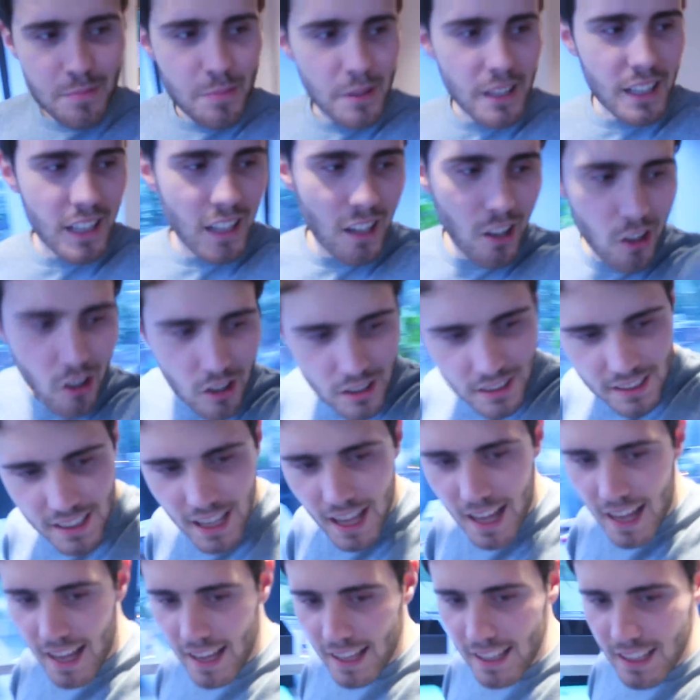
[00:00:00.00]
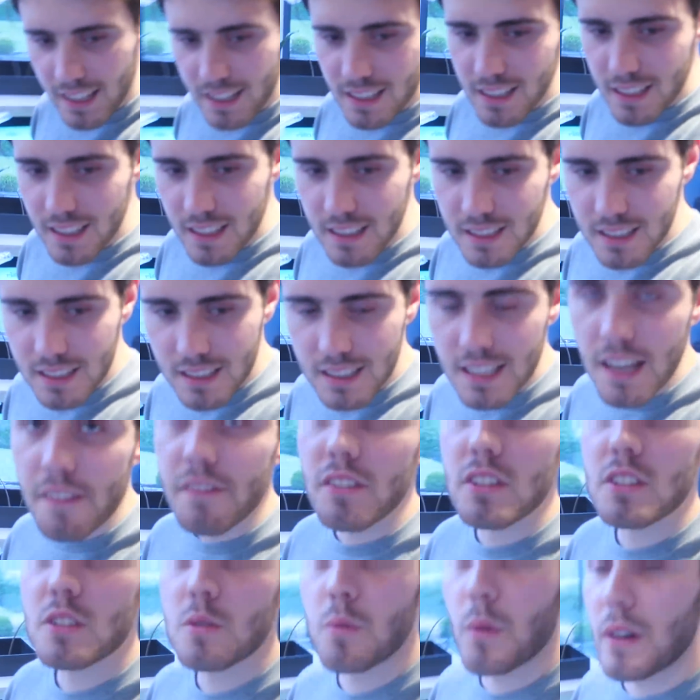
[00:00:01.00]
has been a long day, it's
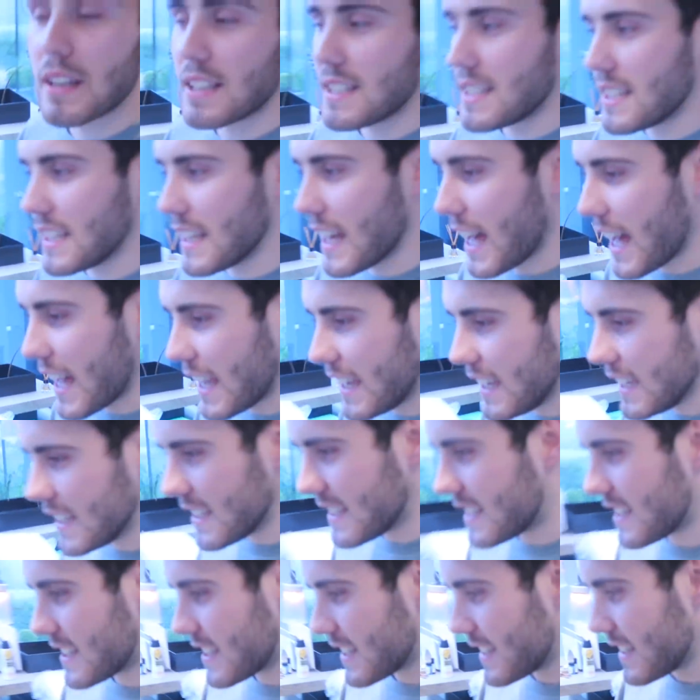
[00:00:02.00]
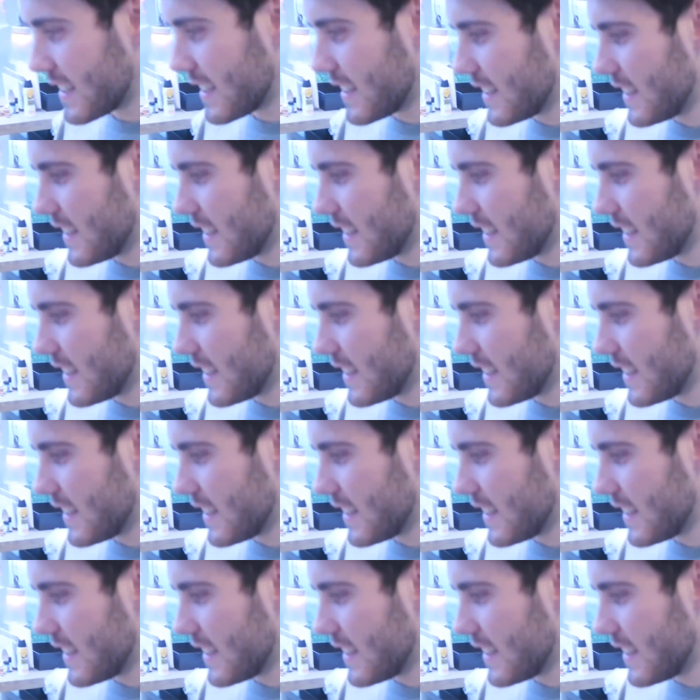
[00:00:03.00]
7:28.